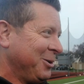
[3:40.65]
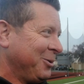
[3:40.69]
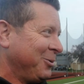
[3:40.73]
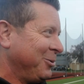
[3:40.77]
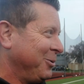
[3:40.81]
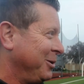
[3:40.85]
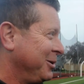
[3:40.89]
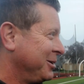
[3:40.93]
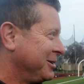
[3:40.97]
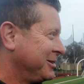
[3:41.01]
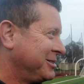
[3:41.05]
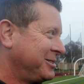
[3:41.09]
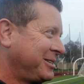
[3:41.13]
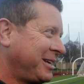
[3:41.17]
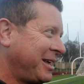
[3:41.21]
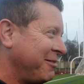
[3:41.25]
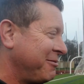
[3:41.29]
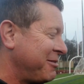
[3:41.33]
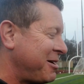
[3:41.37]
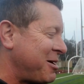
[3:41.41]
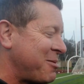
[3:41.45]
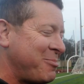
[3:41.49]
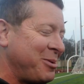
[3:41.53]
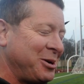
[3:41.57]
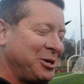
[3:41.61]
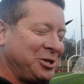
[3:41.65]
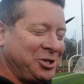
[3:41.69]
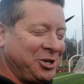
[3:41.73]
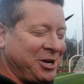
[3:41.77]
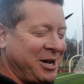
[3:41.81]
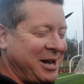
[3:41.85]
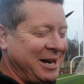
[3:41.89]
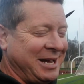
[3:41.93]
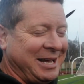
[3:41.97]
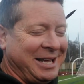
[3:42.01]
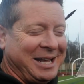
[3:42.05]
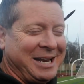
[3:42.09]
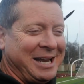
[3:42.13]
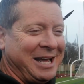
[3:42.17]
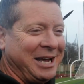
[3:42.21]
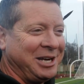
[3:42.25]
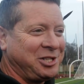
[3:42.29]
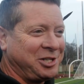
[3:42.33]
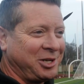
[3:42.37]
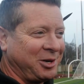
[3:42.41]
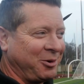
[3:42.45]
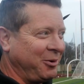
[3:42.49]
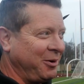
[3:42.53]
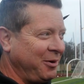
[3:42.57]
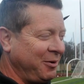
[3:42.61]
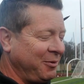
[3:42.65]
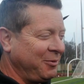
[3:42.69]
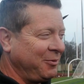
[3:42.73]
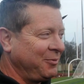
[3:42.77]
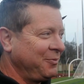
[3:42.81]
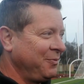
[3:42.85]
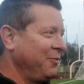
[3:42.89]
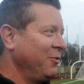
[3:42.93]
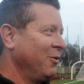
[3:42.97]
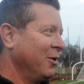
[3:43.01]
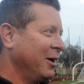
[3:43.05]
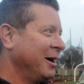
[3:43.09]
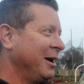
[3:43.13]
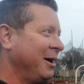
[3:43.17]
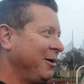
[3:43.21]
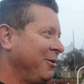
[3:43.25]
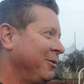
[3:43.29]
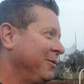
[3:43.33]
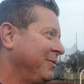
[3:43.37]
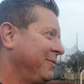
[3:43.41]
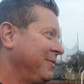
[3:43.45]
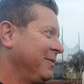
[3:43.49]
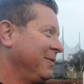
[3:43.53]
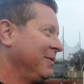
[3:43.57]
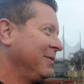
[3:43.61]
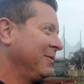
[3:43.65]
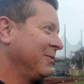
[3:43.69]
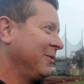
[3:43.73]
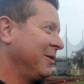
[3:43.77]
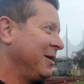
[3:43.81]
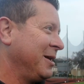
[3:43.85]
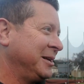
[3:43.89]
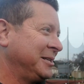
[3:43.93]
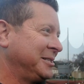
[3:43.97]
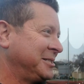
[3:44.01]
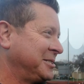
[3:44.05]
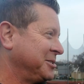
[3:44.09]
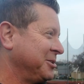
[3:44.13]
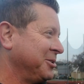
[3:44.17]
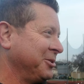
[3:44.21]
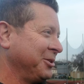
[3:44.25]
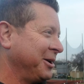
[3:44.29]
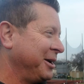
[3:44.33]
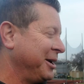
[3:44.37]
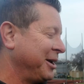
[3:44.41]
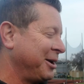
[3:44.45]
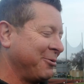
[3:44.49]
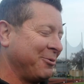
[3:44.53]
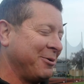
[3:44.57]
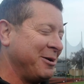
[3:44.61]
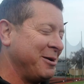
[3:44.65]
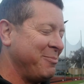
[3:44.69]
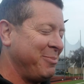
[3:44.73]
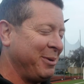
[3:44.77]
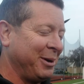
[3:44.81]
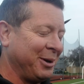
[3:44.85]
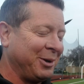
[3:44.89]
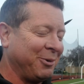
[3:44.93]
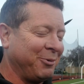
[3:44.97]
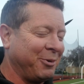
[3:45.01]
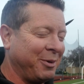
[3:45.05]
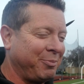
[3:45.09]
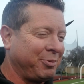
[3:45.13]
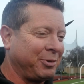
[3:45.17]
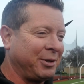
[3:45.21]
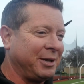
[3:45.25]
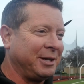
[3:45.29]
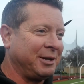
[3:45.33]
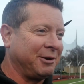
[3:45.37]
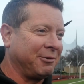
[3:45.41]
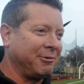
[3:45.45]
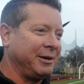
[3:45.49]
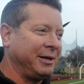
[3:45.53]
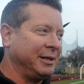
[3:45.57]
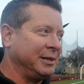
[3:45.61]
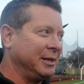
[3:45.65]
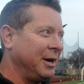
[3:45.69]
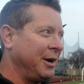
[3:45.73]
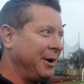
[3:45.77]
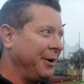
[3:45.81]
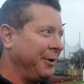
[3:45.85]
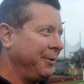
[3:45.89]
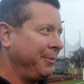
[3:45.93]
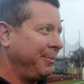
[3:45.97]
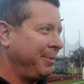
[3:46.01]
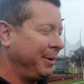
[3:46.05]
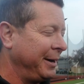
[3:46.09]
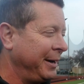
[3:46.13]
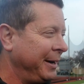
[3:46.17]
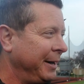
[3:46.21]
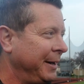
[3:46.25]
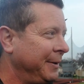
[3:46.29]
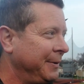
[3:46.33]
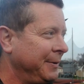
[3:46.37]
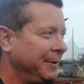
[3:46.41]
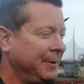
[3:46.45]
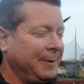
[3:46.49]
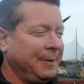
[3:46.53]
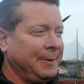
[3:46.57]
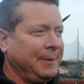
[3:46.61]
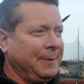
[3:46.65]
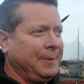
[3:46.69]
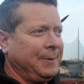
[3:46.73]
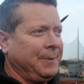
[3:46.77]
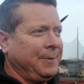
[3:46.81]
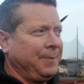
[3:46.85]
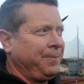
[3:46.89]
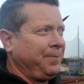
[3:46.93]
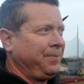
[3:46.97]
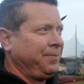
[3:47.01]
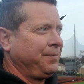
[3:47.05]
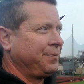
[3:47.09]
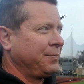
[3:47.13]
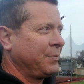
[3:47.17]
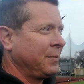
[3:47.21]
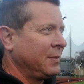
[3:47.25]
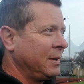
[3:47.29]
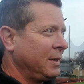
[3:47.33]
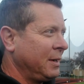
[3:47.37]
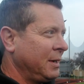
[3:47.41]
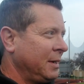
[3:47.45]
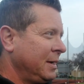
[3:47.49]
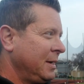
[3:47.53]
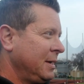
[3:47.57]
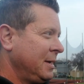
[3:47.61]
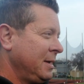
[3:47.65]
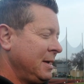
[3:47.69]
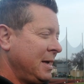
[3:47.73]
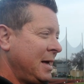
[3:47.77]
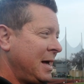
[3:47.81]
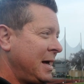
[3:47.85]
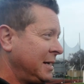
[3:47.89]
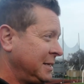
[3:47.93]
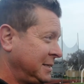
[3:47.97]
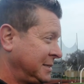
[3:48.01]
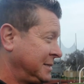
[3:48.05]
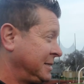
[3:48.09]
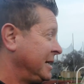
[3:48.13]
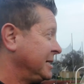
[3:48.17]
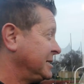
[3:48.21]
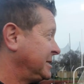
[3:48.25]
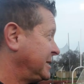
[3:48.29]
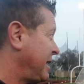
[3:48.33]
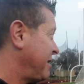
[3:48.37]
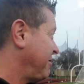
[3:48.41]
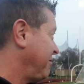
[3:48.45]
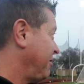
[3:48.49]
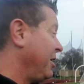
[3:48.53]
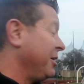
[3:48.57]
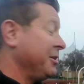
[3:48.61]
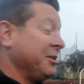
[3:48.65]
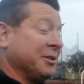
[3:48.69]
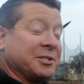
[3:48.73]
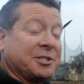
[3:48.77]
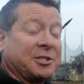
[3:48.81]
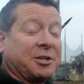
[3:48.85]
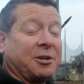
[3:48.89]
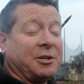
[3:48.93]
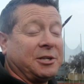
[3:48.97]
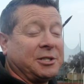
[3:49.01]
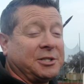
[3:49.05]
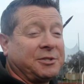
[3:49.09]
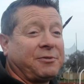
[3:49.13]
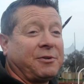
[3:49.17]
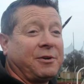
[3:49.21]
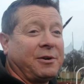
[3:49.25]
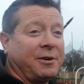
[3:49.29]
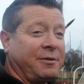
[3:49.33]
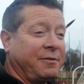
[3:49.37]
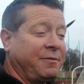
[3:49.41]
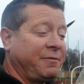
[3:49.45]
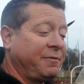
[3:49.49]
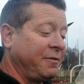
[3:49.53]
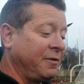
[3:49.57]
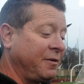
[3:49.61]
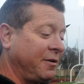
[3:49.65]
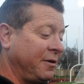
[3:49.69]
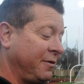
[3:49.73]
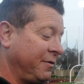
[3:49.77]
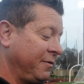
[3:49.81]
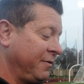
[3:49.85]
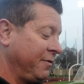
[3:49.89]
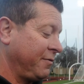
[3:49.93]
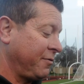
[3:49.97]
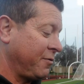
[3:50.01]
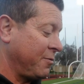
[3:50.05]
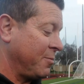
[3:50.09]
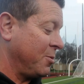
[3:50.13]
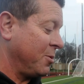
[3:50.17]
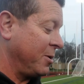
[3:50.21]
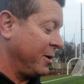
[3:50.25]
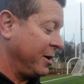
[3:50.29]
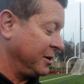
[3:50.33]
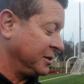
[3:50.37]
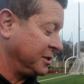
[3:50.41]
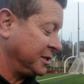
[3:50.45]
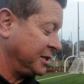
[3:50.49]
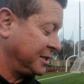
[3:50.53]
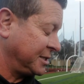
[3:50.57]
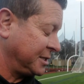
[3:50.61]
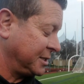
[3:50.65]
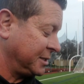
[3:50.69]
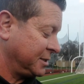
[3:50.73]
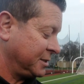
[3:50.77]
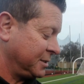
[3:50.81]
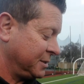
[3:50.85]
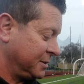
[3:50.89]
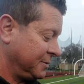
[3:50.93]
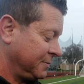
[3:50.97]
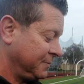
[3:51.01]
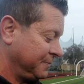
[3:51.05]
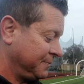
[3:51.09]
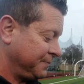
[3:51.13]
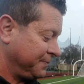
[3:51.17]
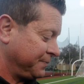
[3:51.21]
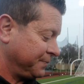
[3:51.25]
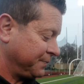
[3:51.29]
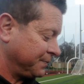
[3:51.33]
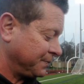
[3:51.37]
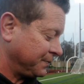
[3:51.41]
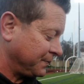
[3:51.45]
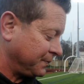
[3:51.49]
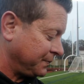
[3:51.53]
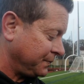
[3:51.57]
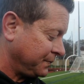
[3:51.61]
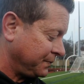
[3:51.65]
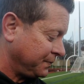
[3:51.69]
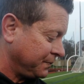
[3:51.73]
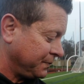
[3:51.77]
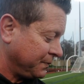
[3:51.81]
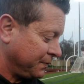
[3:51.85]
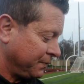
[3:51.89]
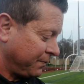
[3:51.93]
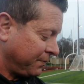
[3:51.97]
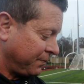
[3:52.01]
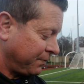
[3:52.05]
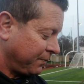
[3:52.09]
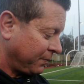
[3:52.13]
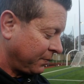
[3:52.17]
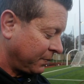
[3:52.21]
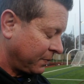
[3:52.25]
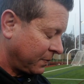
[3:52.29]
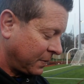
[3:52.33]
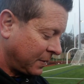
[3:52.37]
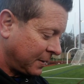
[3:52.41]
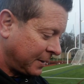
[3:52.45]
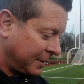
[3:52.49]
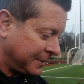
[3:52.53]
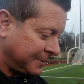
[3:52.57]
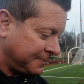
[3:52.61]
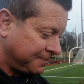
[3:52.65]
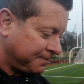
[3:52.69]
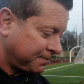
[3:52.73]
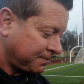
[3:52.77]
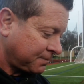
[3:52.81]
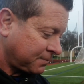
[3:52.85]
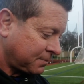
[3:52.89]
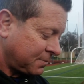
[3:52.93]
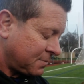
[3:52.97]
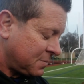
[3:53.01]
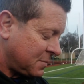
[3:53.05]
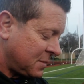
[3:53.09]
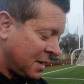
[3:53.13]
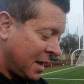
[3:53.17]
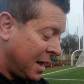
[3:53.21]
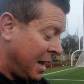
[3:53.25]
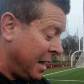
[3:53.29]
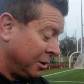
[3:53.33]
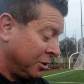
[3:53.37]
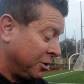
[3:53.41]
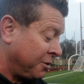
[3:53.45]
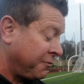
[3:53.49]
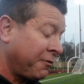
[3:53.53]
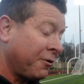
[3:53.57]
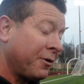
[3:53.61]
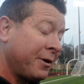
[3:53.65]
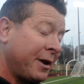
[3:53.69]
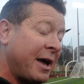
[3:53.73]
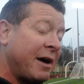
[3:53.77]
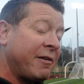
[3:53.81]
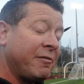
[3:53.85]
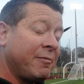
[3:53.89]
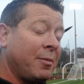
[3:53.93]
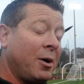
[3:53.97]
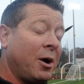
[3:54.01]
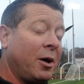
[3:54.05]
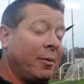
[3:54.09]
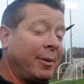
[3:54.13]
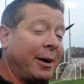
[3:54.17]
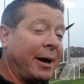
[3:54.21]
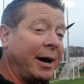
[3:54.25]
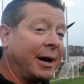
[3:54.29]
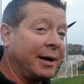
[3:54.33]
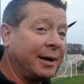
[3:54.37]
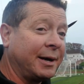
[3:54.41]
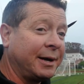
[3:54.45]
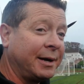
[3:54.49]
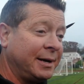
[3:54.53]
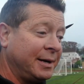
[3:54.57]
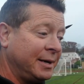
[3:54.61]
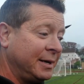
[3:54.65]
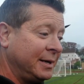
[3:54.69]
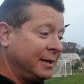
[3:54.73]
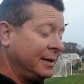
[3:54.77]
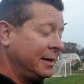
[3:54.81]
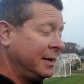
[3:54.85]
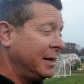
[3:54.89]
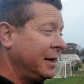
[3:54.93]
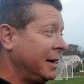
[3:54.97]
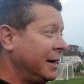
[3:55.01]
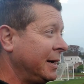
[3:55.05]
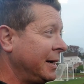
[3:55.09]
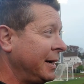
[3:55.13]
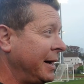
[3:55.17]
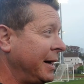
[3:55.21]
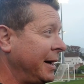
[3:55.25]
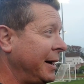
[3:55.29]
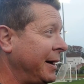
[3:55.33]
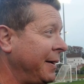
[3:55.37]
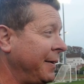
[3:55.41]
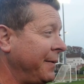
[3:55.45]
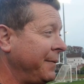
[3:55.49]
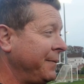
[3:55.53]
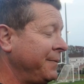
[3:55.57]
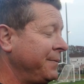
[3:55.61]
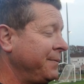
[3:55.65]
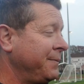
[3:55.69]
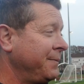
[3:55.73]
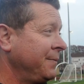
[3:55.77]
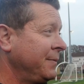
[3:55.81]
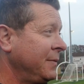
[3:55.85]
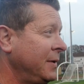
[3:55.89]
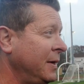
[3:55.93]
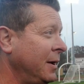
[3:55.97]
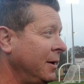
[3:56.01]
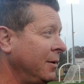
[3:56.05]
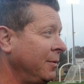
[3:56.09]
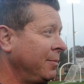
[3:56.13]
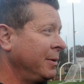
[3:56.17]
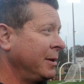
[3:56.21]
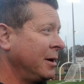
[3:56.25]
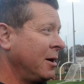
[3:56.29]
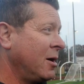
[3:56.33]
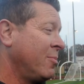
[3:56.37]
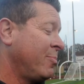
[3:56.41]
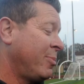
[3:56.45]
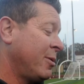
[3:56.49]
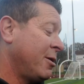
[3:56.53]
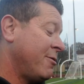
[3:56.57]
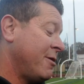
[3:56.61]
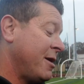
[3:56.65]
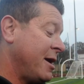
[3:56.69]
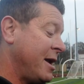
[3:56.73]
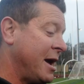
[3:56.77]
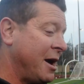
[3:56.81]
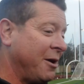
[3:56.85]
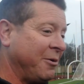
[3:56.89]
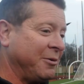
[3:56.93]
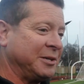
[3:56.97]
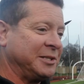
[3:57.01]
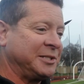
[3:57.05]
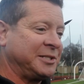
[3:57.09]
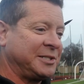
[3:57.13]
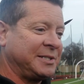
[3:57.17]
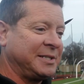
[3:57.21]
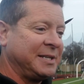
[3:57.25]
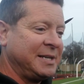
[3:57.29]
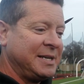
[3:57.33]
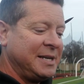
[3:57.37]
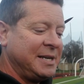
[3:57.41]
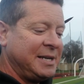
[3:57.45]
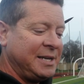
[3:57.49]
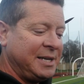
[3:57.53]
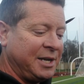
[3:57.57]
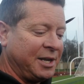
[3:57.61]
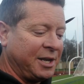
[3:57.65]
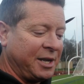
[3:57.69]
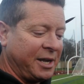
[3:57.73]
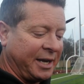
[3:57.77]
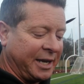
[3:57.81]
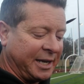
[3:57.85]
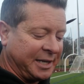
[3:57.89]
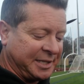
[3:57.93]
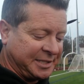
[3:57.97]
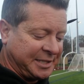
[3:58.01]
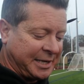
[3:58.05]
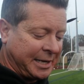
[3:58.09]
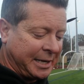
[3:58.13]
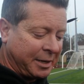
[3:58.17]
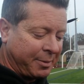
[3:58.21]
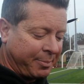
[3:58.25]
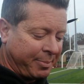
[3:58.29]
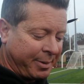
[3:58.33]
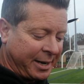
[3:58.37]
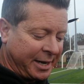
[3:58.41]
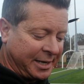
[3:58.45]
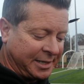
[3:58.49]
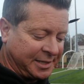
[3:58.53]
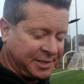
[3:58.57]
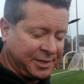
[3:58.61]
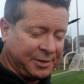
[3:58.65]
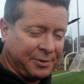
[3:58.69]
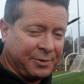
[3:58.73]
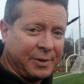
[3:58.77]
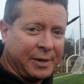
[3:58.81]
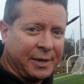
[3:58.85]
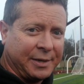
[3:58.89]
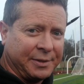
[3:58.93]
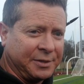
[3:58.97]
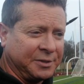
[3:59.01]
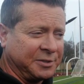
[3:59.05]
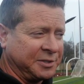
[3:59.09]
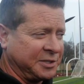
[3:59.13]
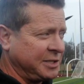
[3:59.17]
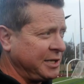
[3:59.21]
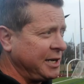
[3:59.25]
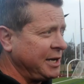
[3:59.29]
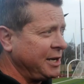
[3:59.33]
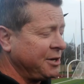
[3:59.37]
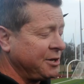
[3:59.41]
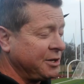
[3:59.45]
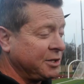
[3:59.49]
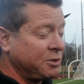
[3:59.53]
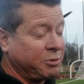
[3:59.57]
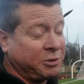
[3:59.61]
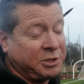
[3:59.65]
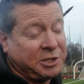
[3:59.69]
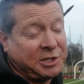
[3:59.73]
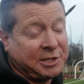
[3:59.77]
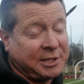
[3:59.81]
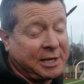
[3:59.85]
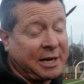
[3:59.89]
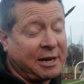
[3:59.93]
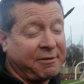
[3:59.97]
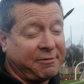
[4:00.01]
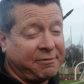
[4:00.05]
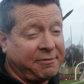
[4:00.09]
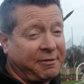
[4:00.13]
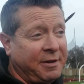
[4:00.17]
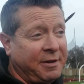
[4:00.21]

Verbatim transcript: we'll give it our best shot again next year. We, we're, gonna, we're not certainly going to rebuild. We plan to reload. It's nice to have Byzantia for three more years, too. It's nice to have all those girls yeah. for, for, for more years. Mention a few others that, uh, that you're looking forward to. I look forward to having them all back. Yeah, yeah. And, um, you know, but the hard part right now is, you know, you got to say goodbye to uh, those seniors, yeah. which is tough